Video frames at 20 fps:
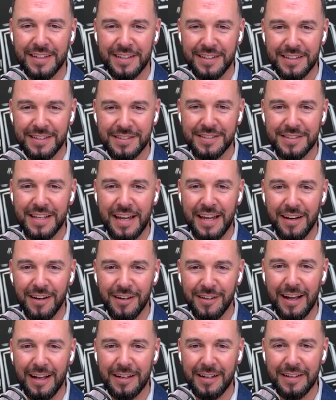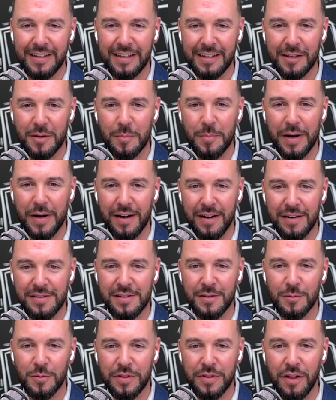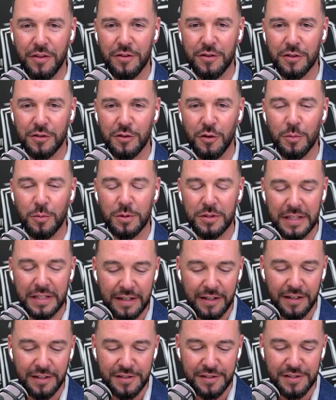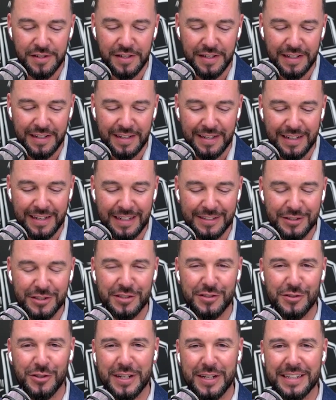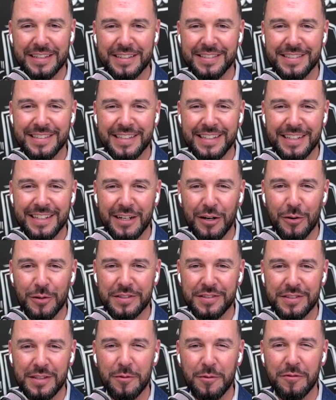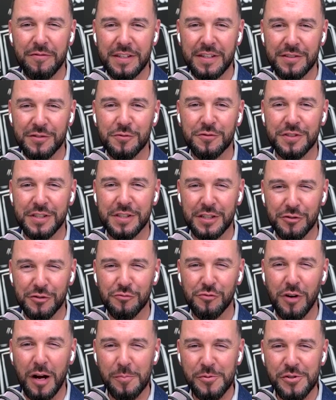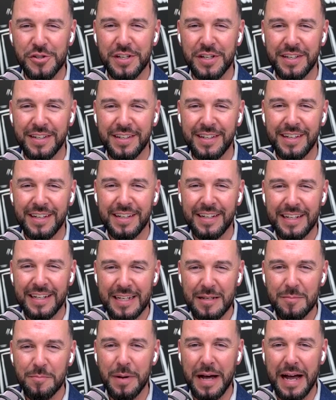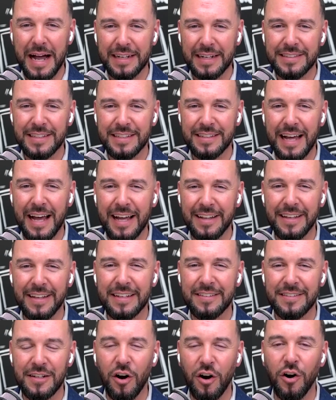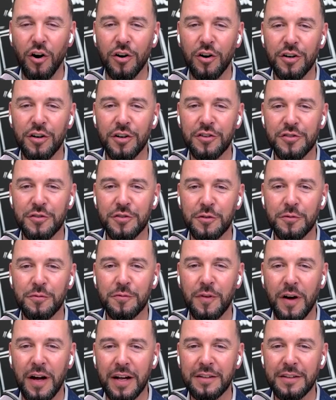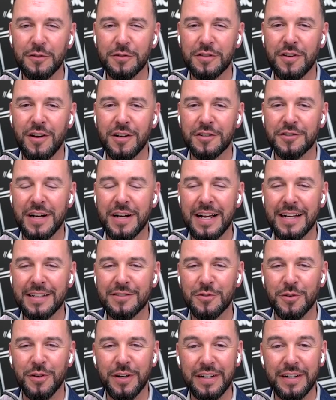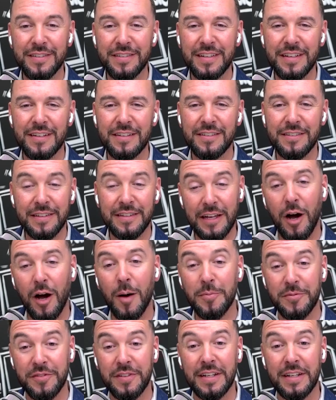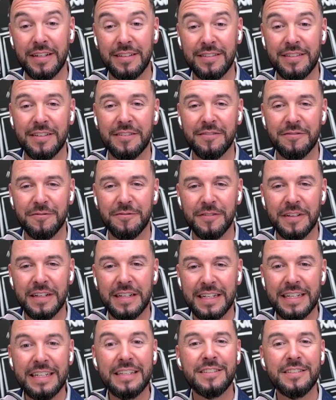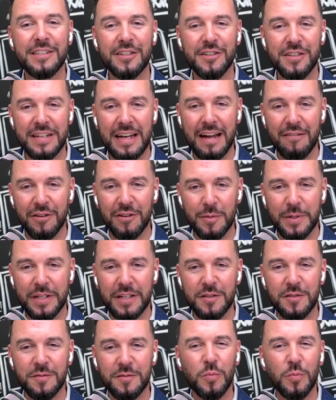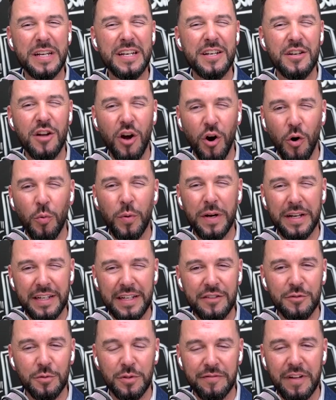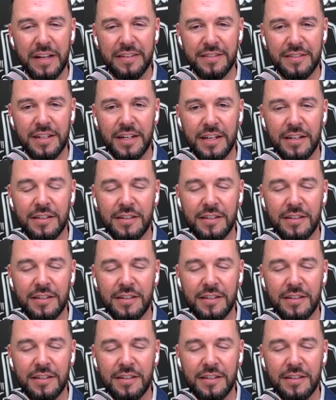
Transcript: scale in comparison with other global leaders. And just looking to see, is some of this disruption impacting that? Like, is it harder to find those contracts or is it the opposite? Is it easier than ever because we know we need to invest in it?